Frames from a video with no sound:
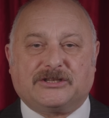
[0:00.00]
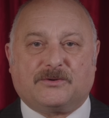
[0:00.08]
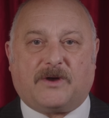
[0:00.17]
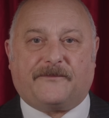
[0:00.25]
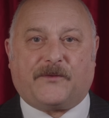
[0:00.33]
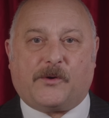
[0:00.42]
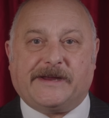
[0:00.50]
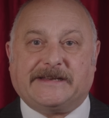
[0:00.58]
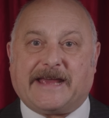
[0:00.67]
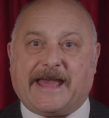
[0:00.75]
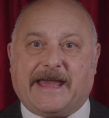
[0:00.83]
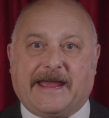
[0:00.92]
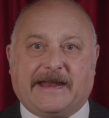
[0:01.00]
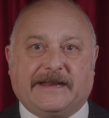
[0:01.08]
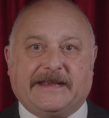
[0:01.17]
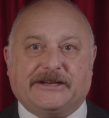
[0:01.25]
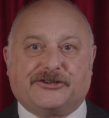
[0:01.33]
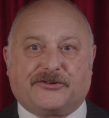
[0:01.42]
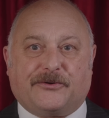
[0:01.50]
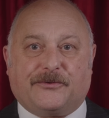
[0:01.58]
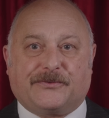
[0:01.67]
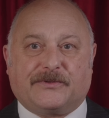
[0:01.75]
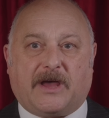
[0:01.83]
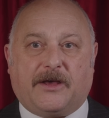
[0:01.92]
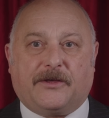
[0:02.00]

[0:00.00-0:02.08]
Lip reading: to avoid any truth